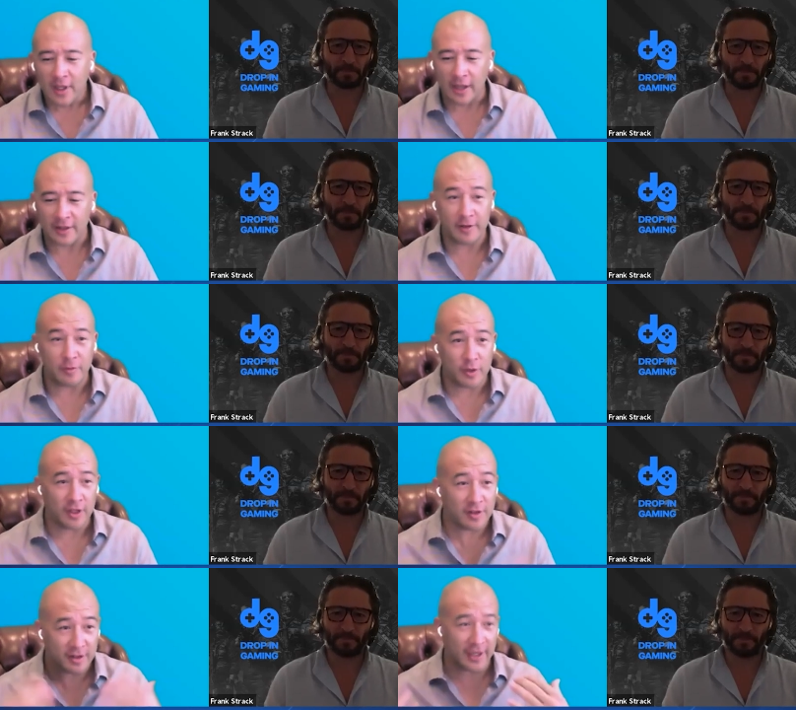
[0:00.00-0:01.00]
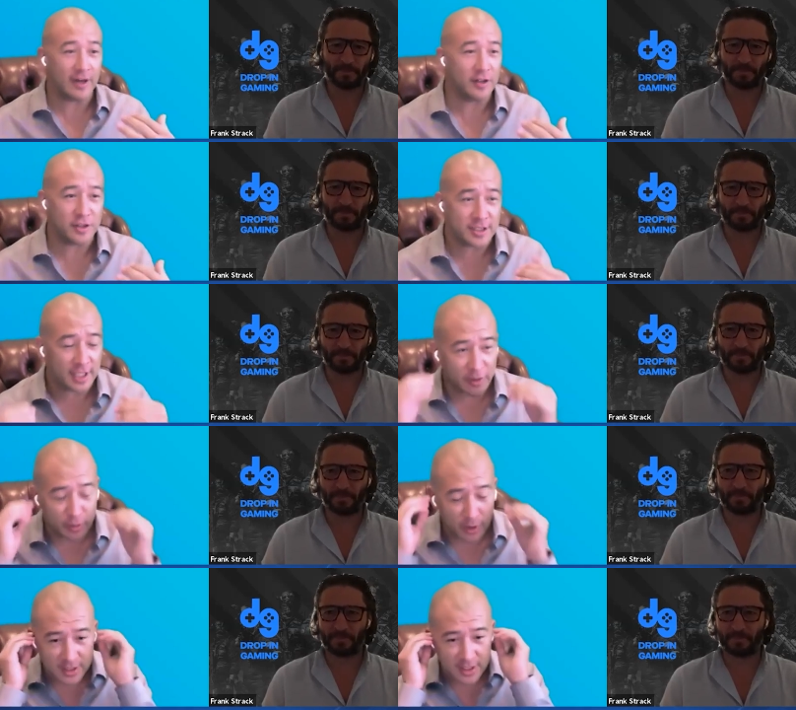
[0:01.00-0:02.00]
Speaker 1: And then the other thing I heard you say
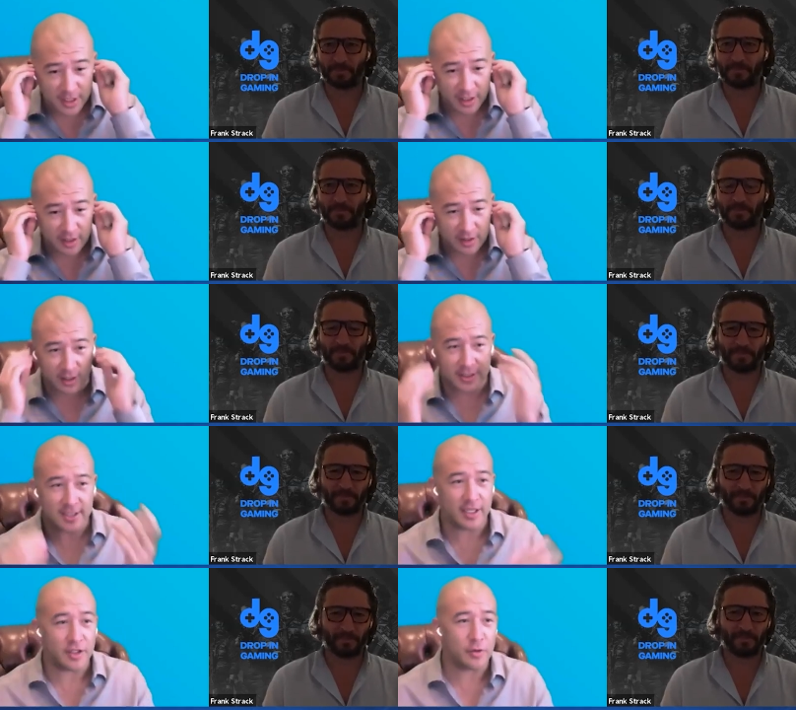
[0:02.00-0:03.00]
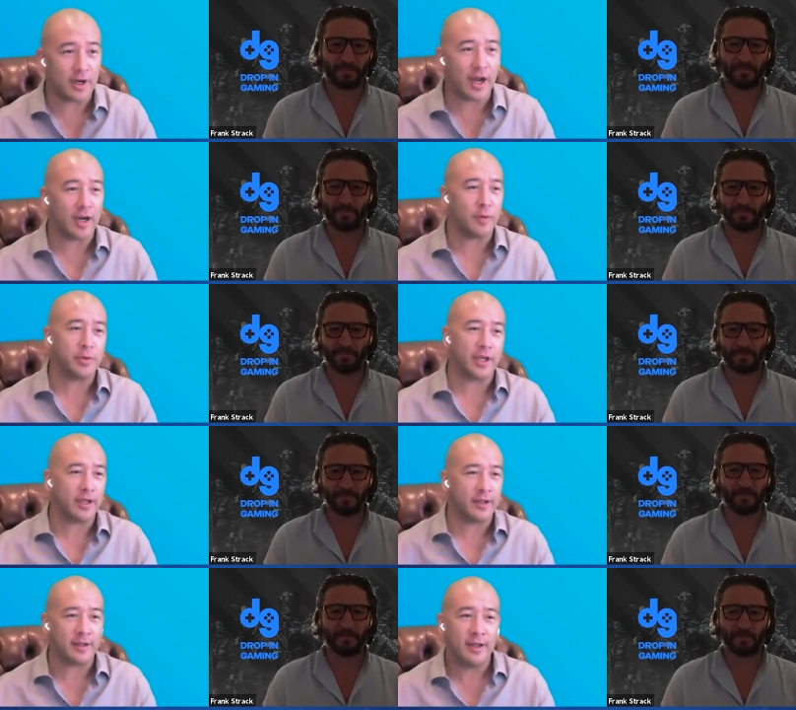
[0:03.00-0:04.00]
was, uh, let's say you and I are
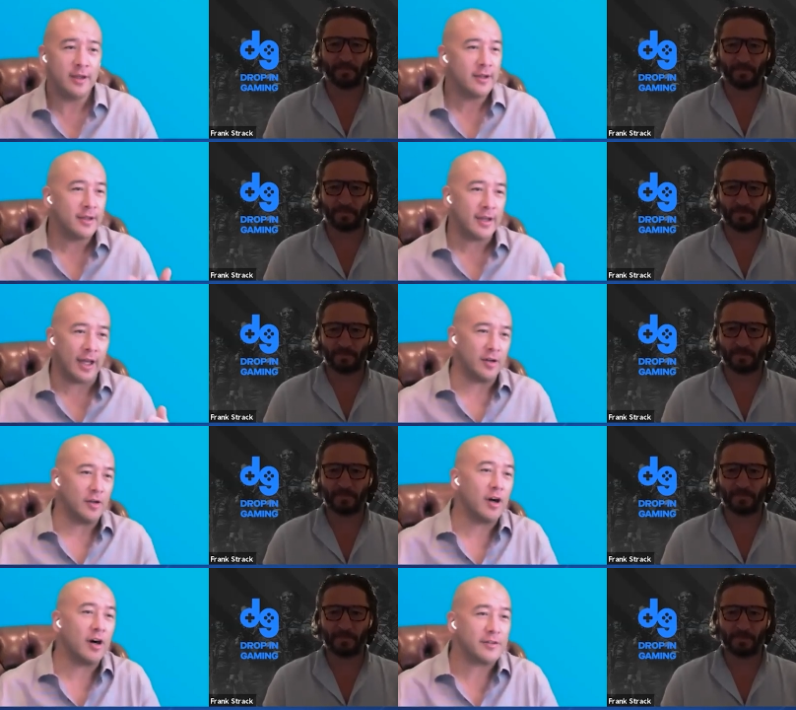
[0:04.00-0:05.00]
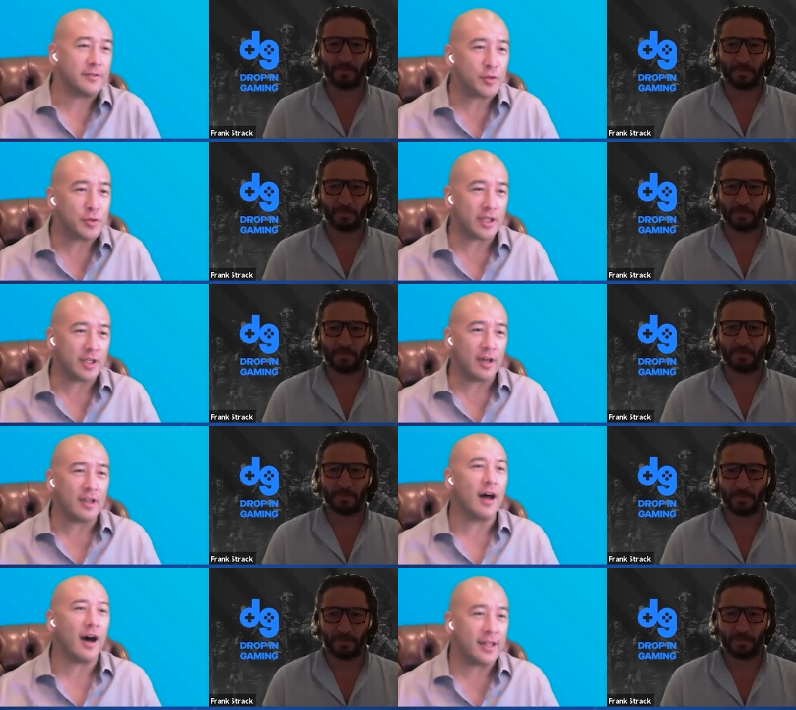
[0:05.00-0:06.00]
playing, I don't know, Call of Duty a
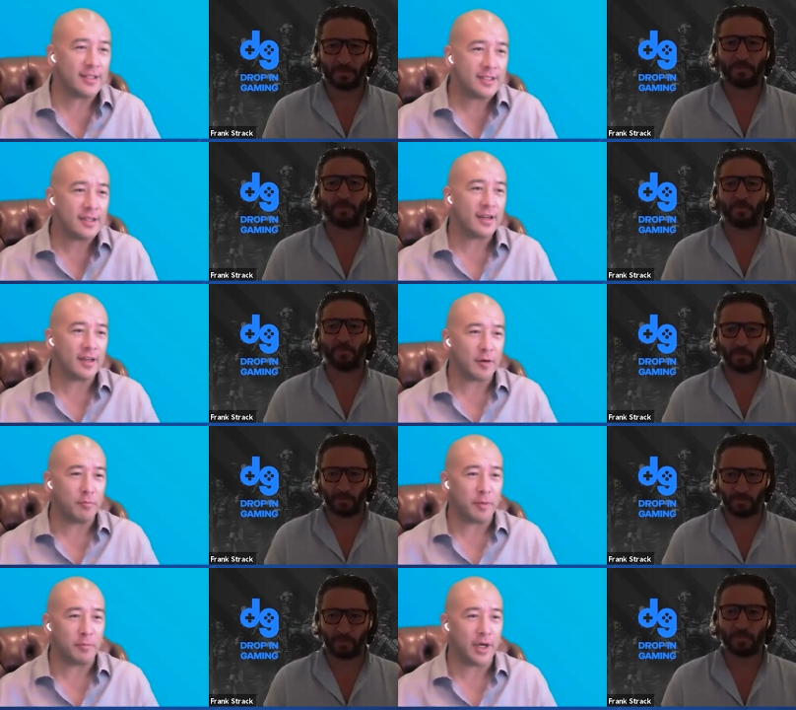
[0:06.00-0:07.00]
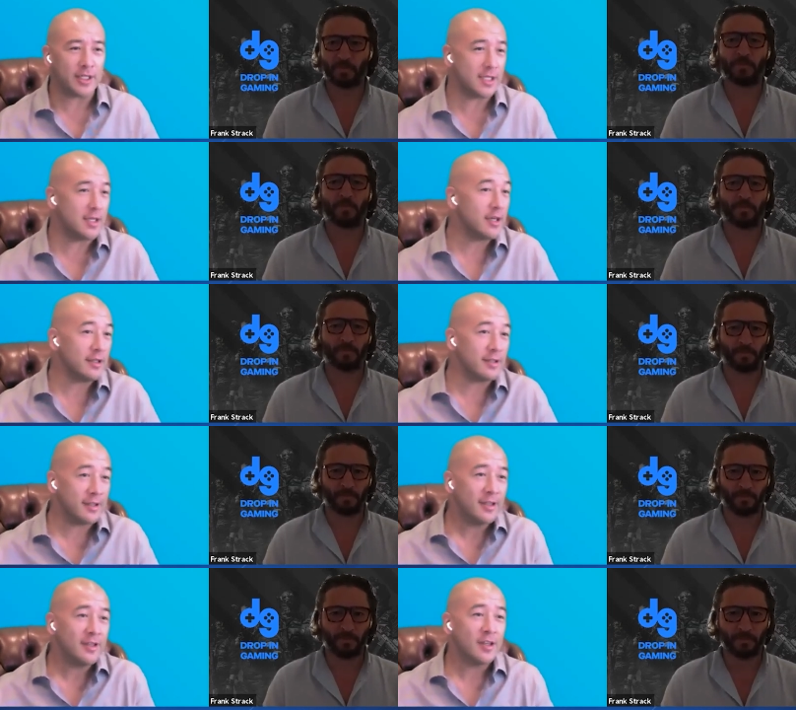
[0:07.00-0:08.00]
lot, um, but my
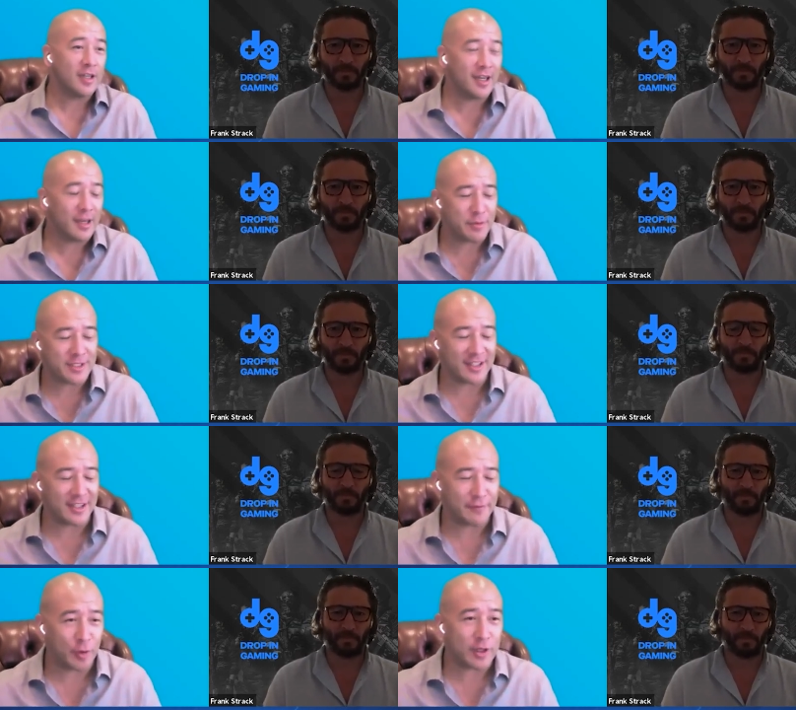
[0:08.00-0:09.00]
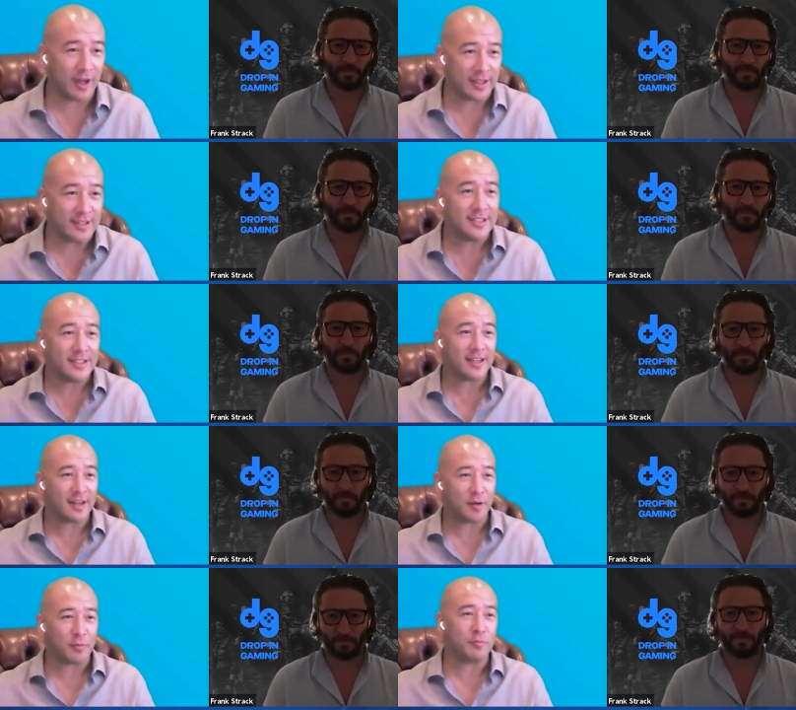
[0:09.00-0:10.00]
son uh, happens to like Fortnite.
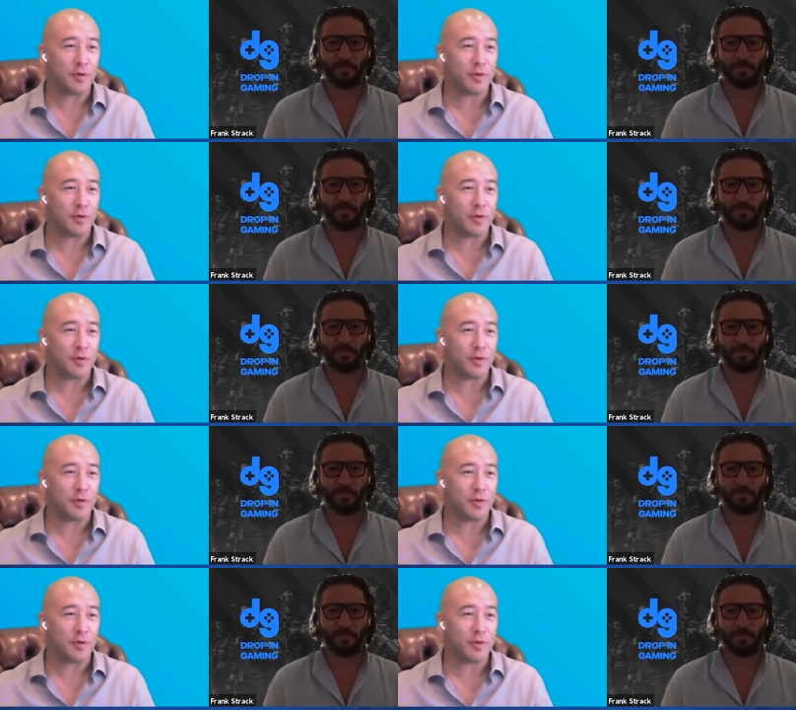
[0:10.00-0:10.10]
Um,